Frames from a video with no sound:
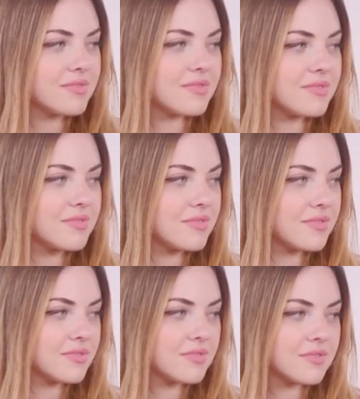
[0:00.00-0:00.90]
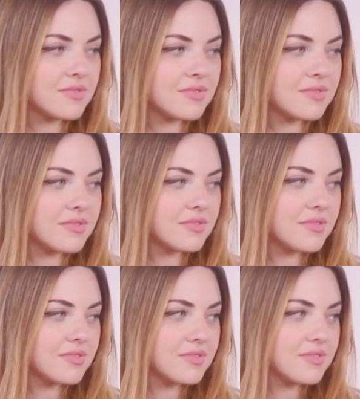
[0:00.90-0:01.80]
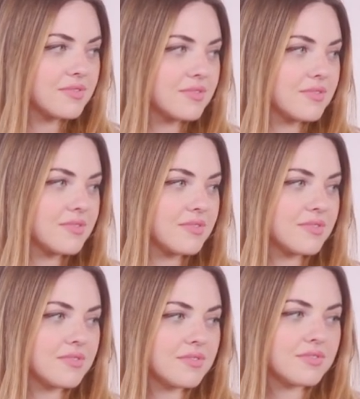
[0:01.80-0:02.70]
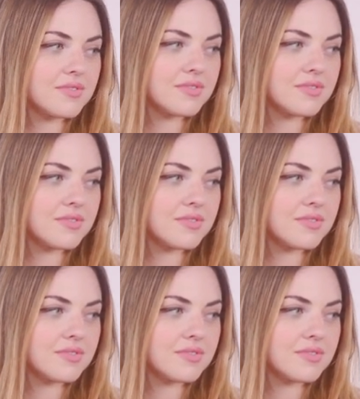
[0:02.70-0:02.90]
(not speaking)